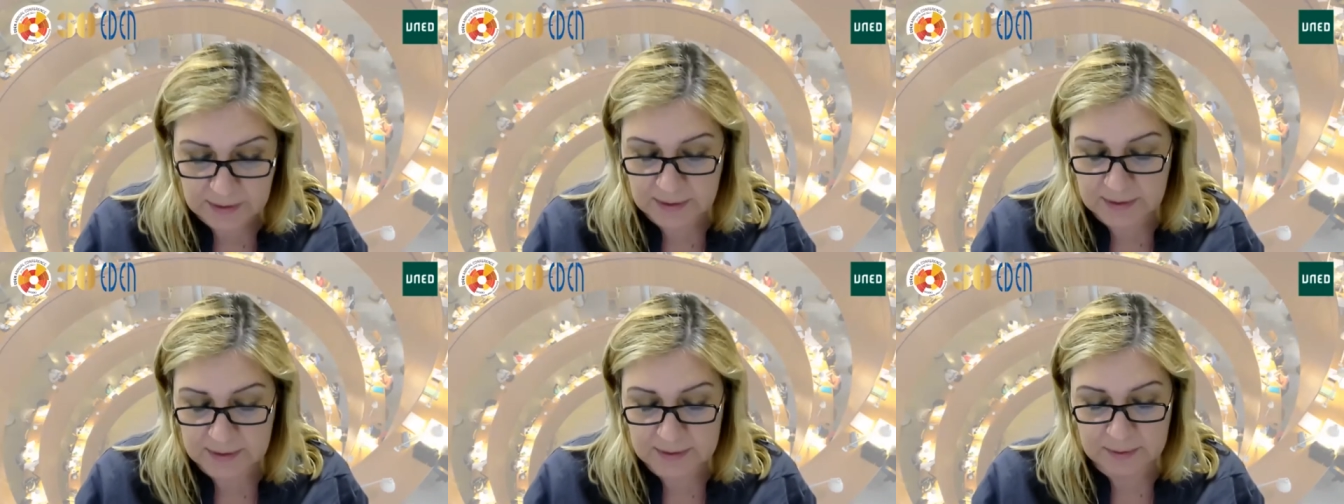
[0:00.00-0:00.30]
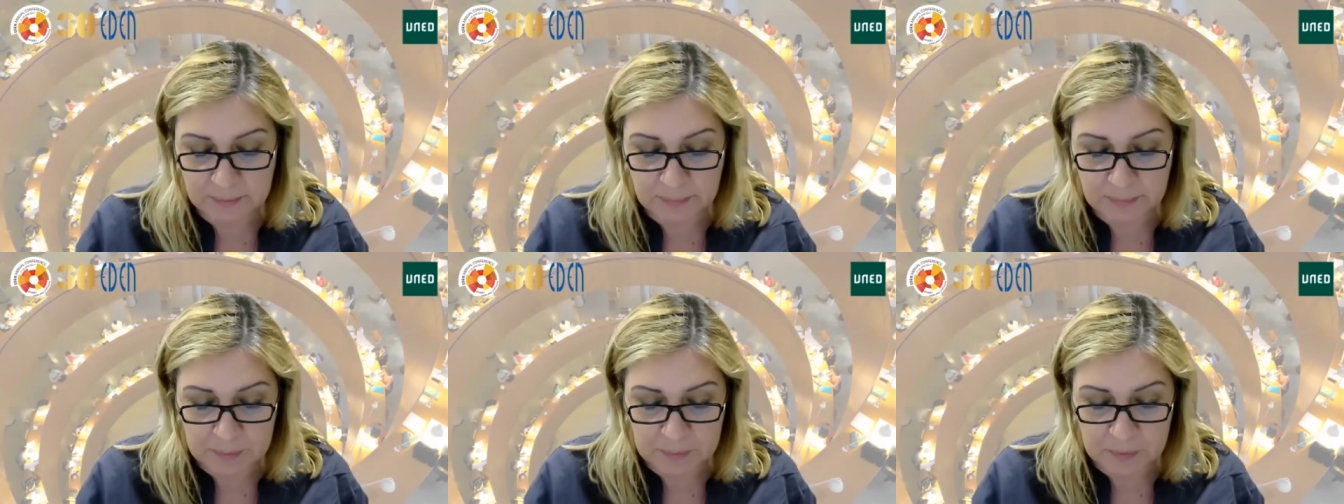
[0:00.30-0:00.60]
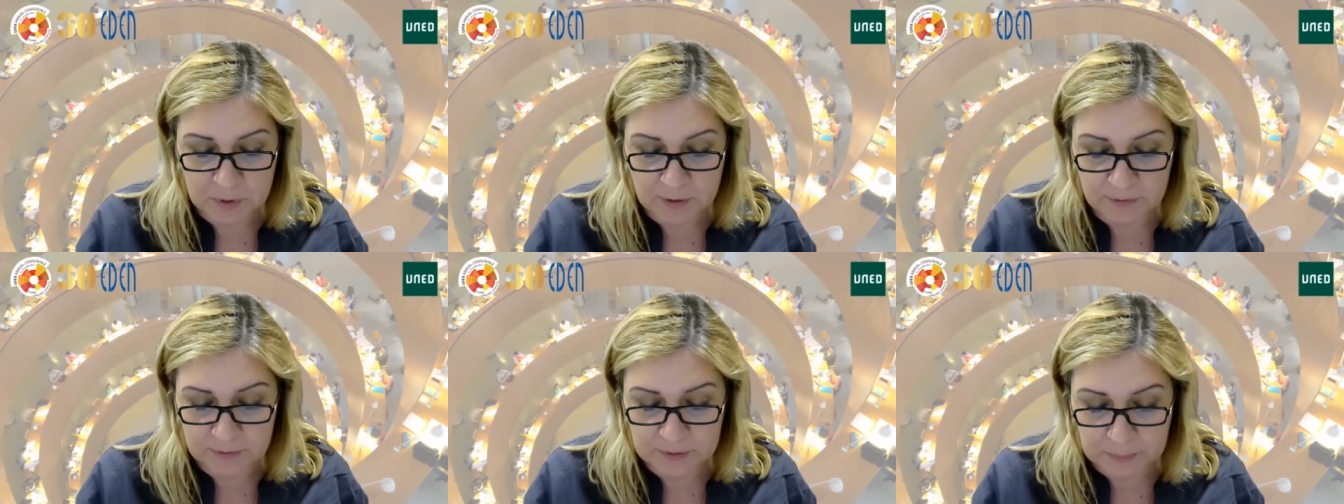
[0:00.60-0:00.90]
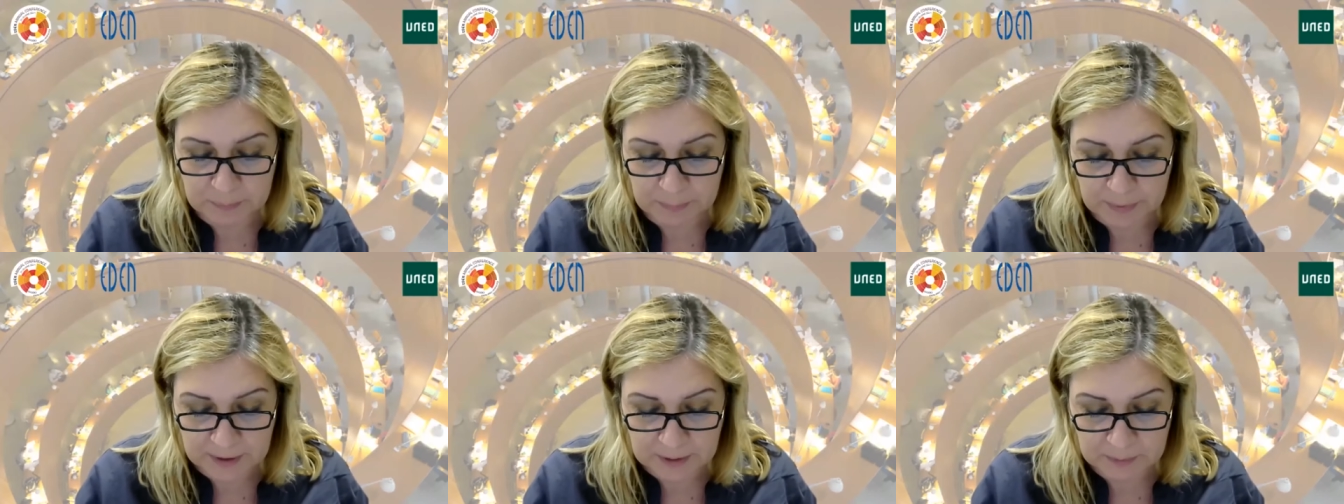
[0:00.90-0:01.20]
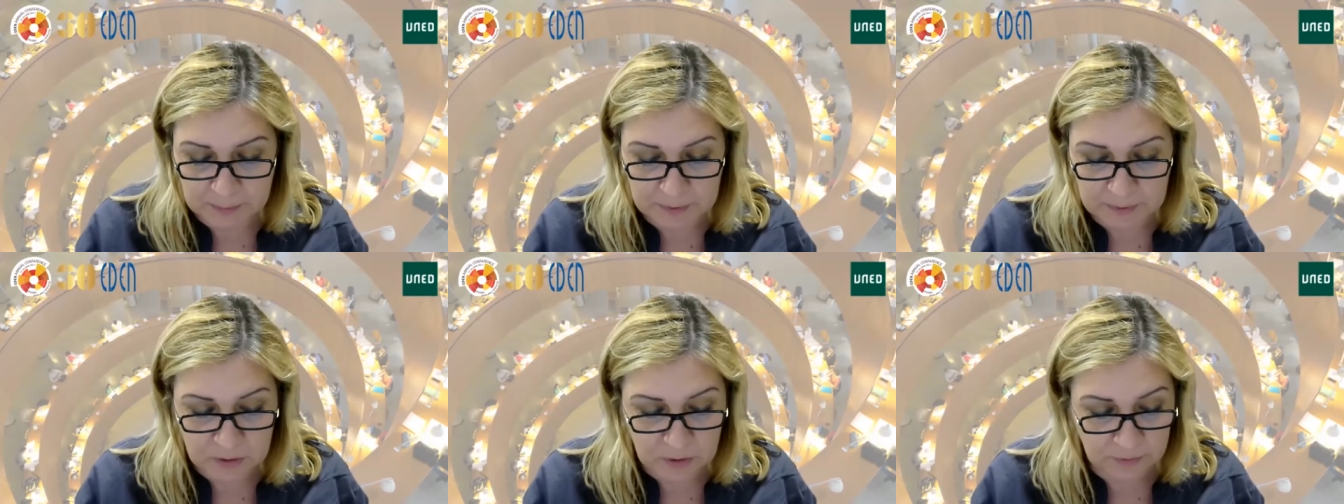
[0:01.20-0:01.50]
He is a member of
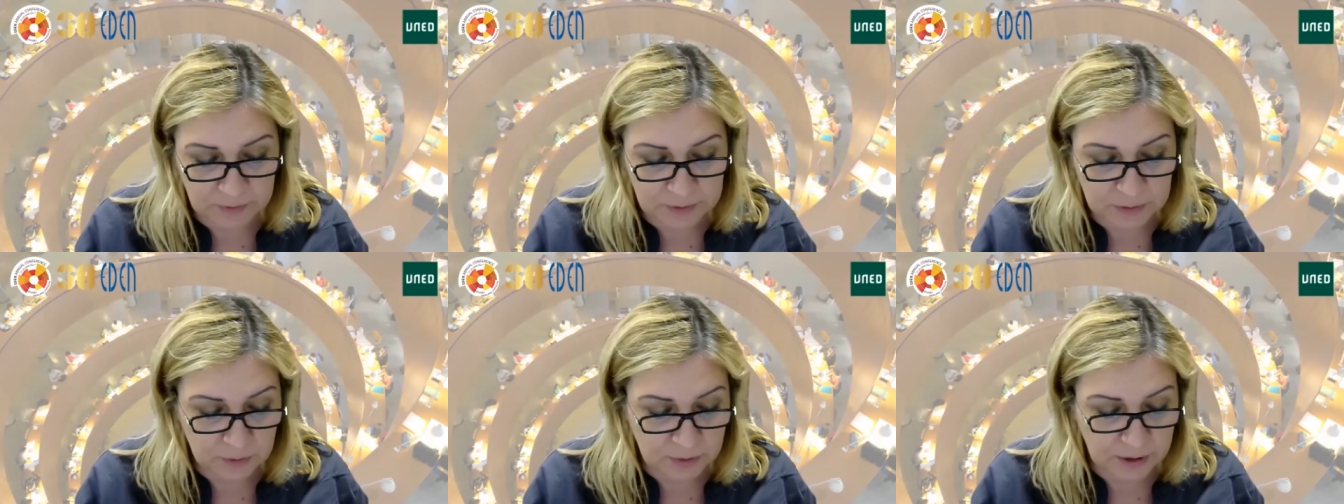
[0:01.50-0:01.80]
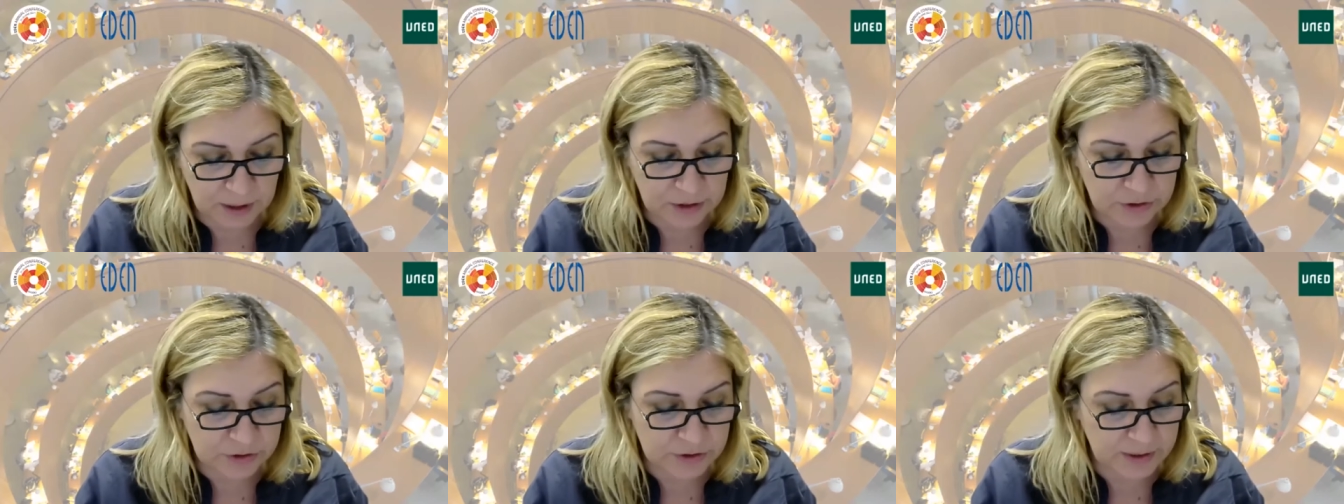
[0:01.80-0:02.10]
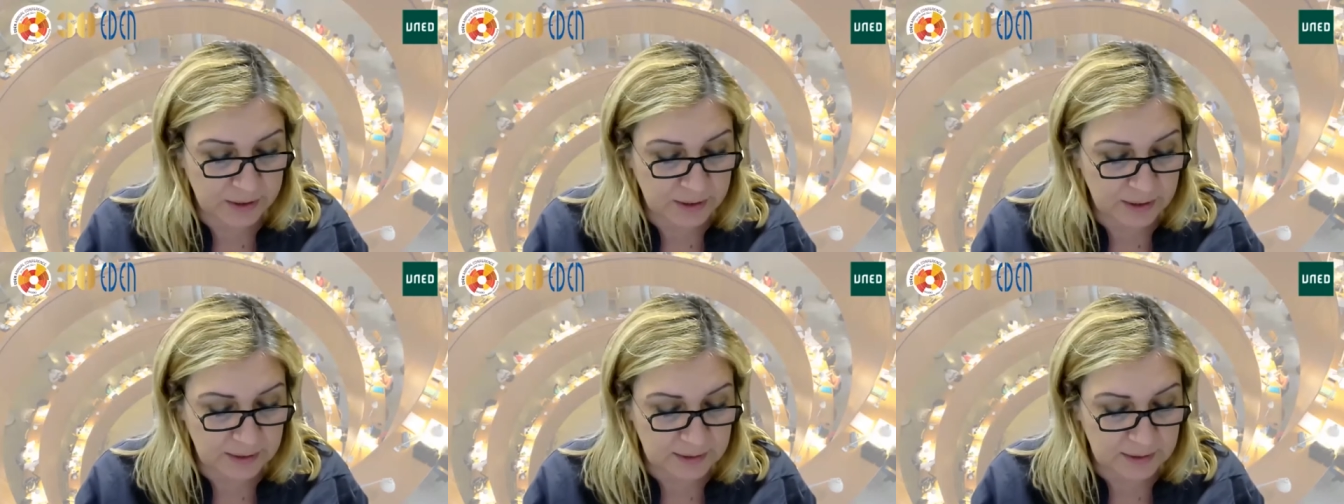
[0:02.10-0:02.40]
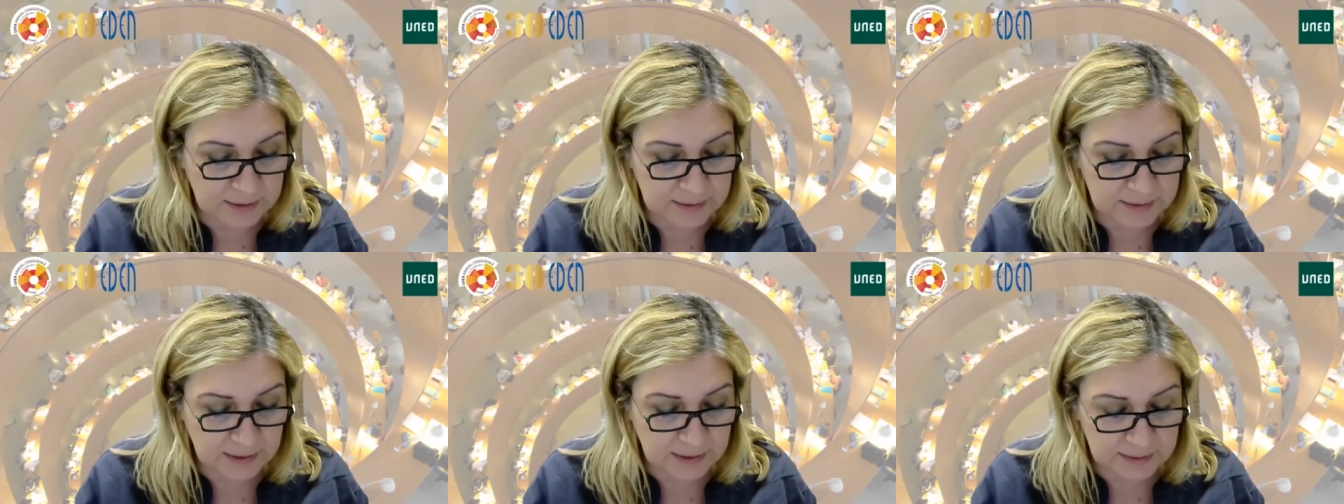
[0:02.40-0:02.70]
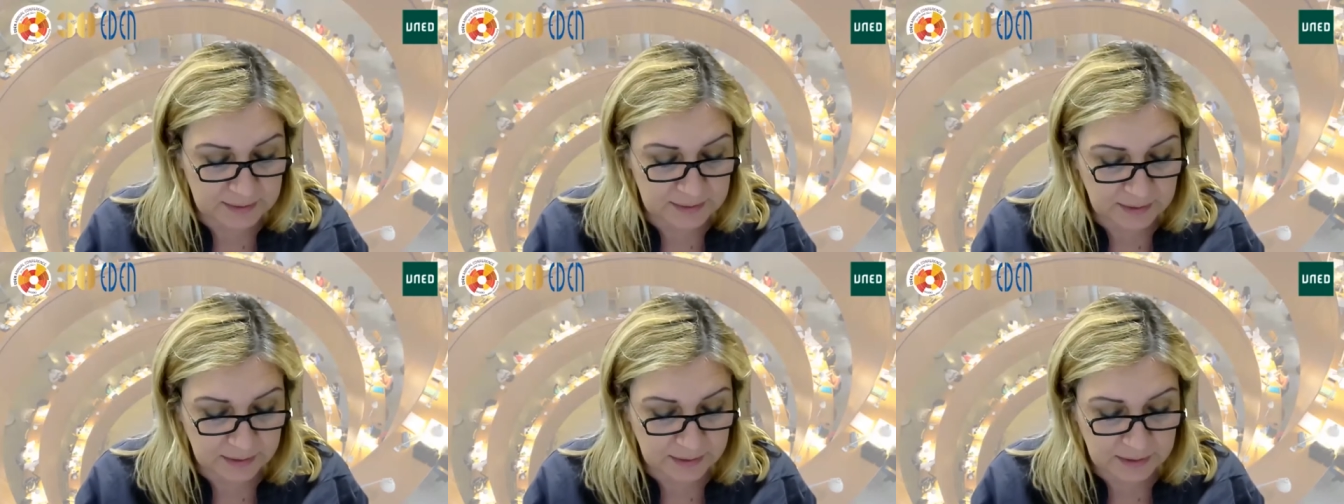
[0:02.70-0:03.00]
Department of Education and
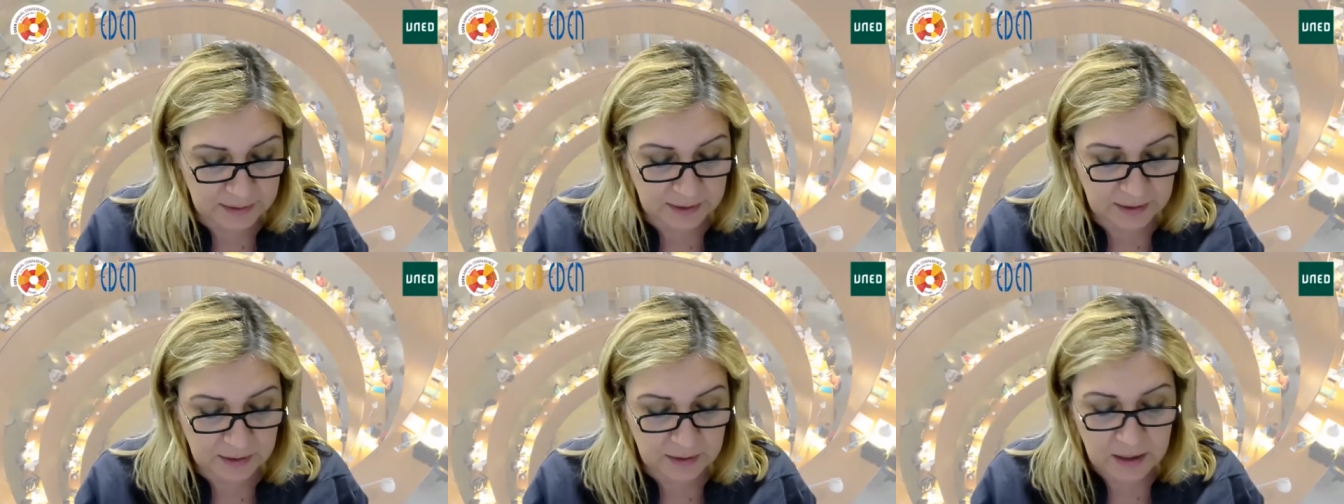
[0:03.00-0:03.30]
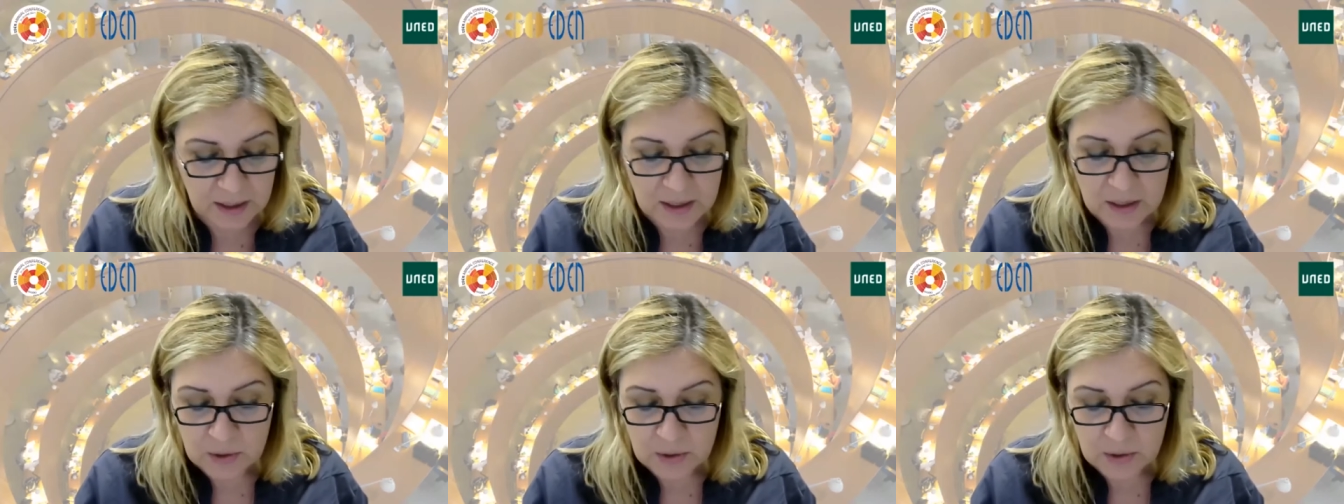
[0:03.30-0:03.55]
Distance Learning,